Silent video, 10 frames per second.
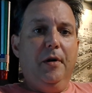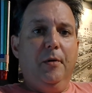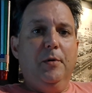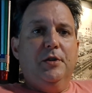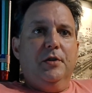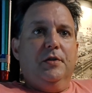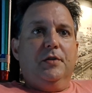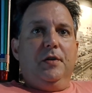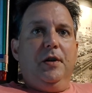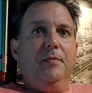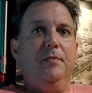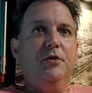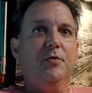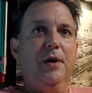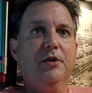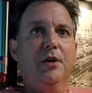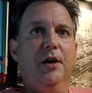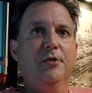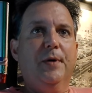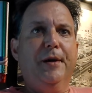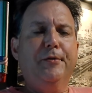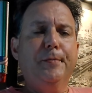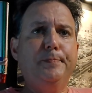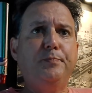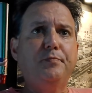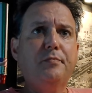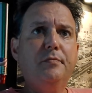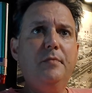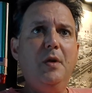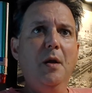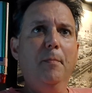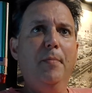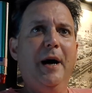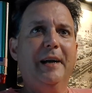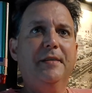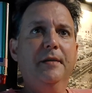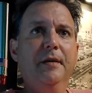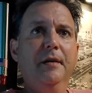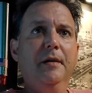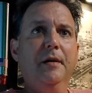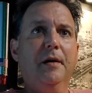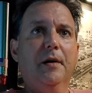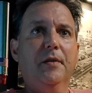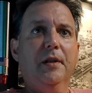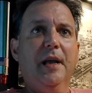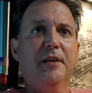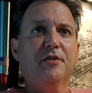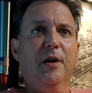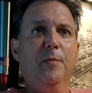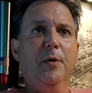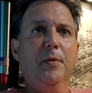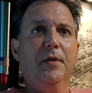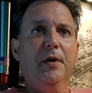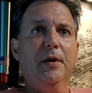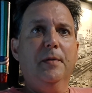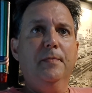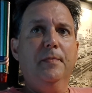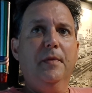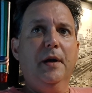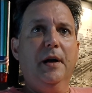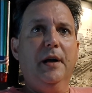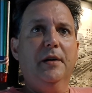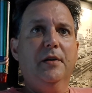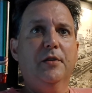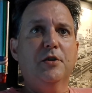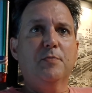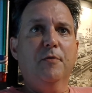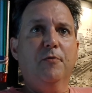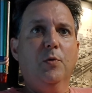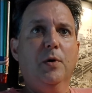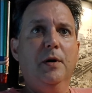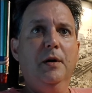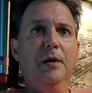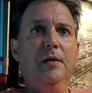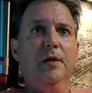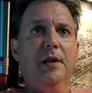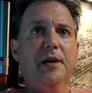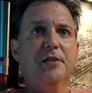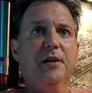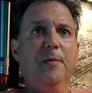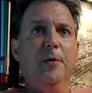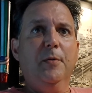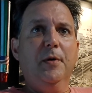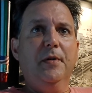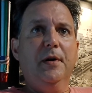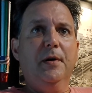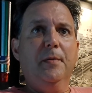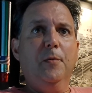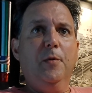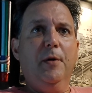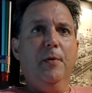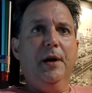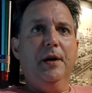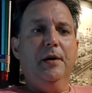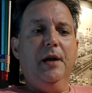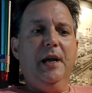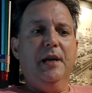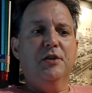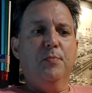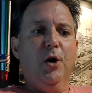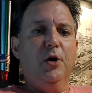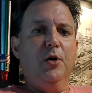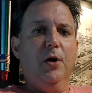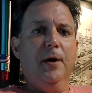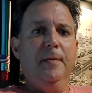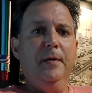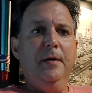which is a strange contrast. But the last time we were there, and I had done this before, the last time we were there, we rented a smart car